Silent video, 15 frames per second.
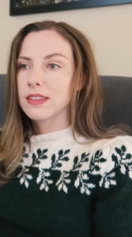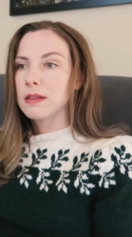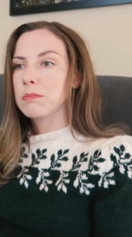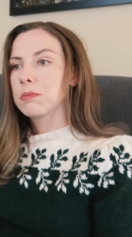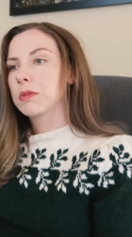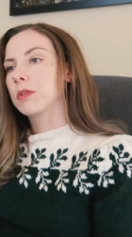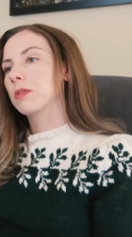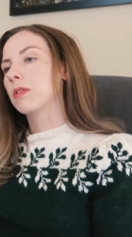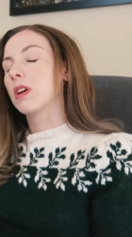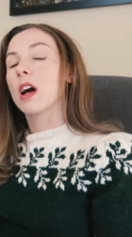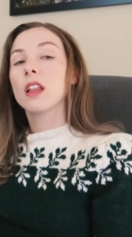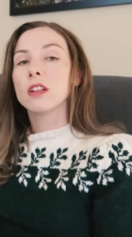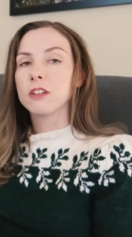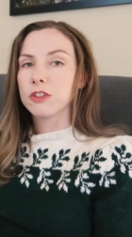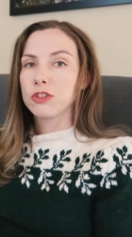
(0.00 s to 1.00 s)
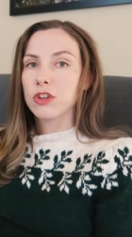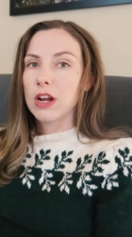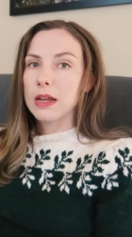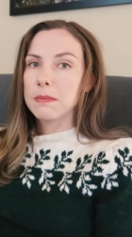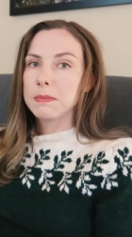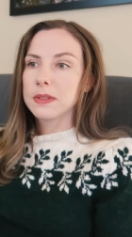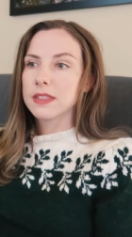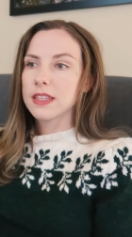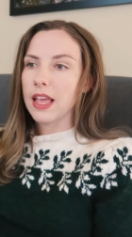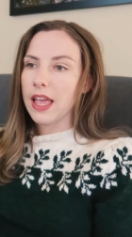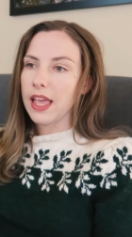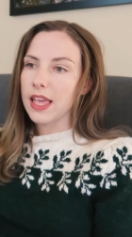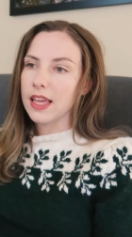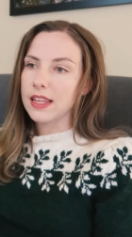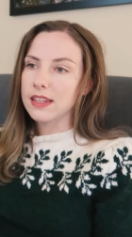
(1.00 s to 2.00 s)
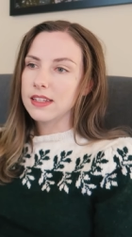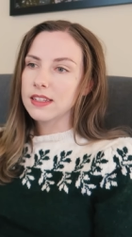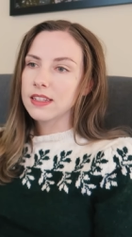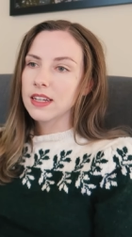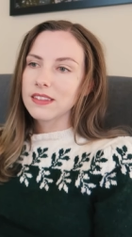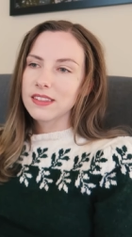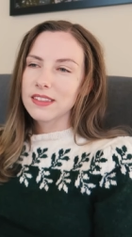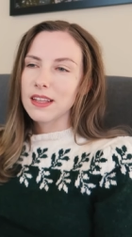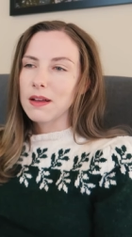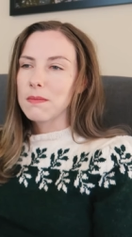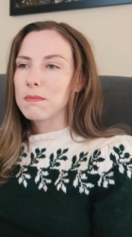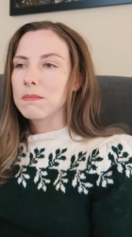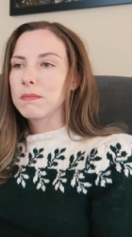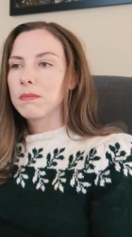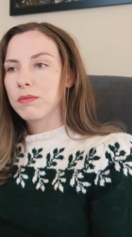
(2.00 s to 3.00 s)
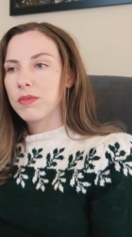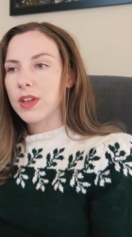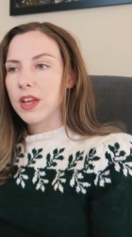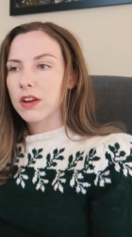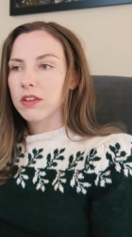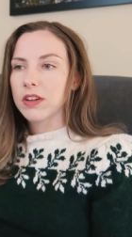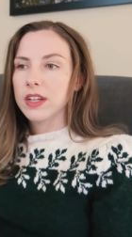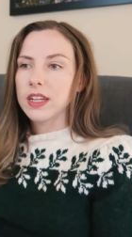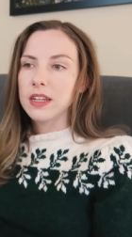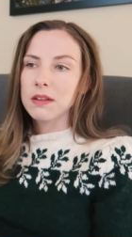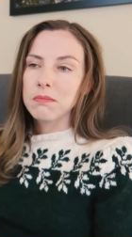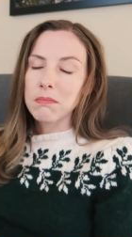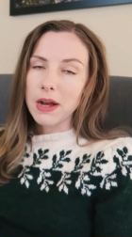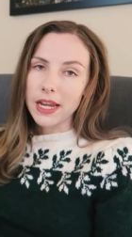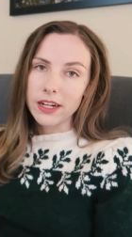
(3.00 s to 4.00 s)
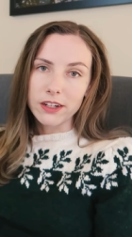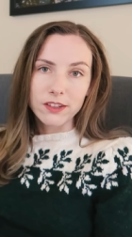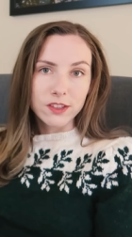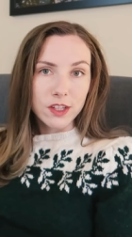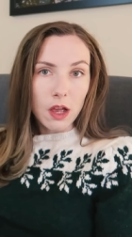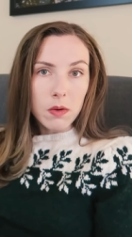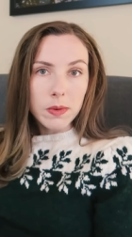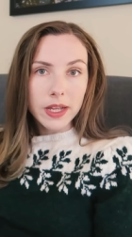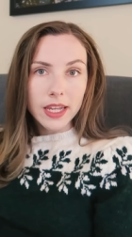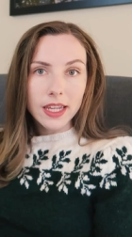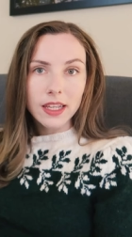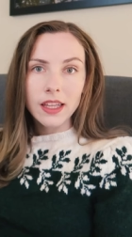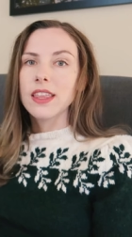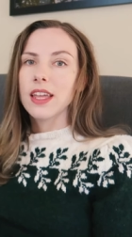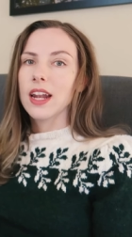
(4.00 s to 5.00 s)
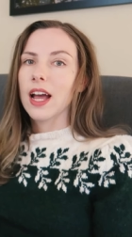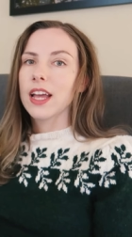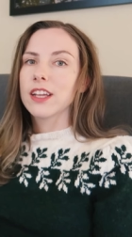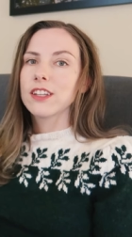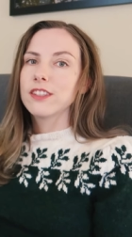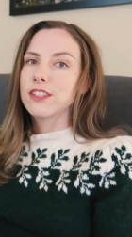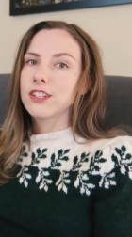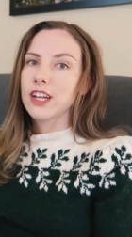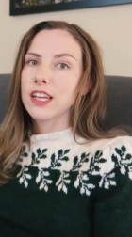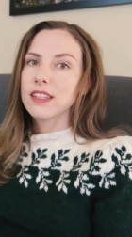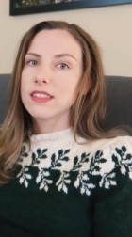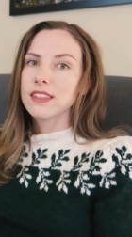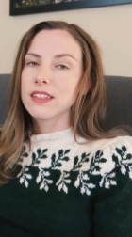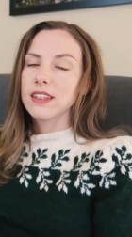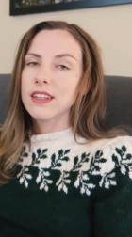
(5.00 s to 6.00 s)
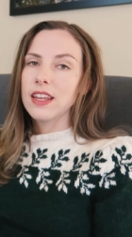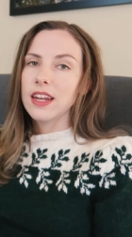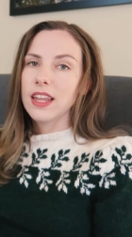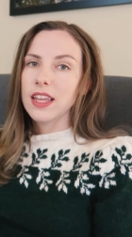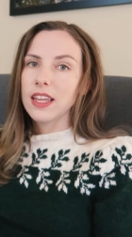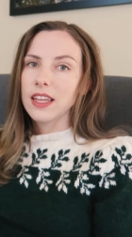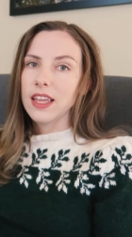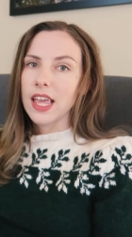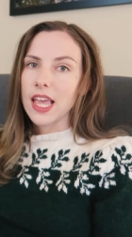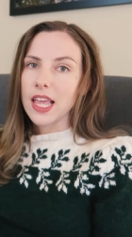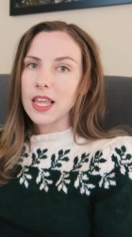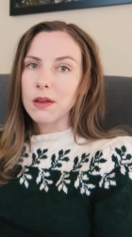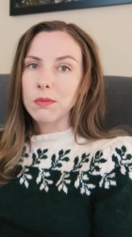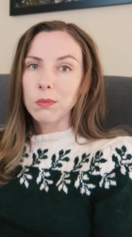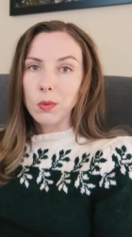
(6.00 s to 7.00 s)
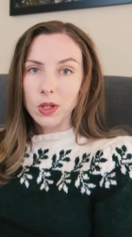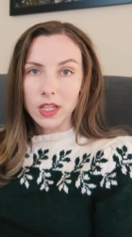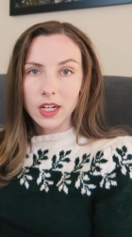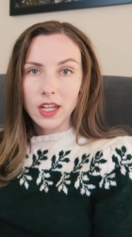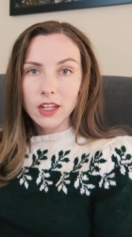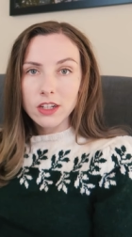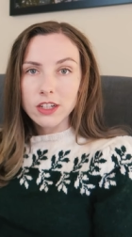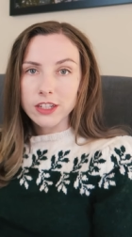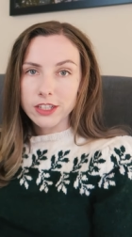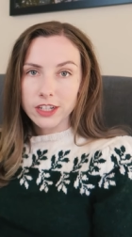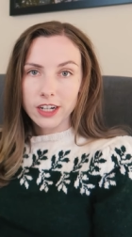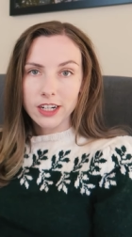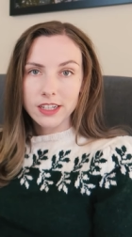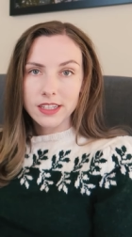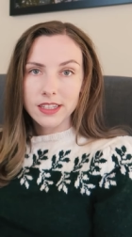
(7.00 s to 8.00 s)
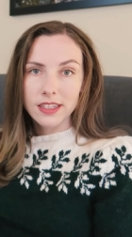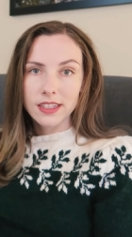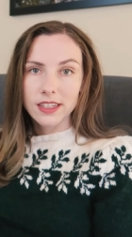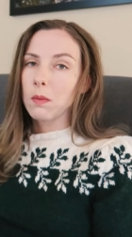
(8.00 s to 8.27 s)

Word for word: simple color stripes and some very minor sewing, then I could suggest knitting a woolen underskirt.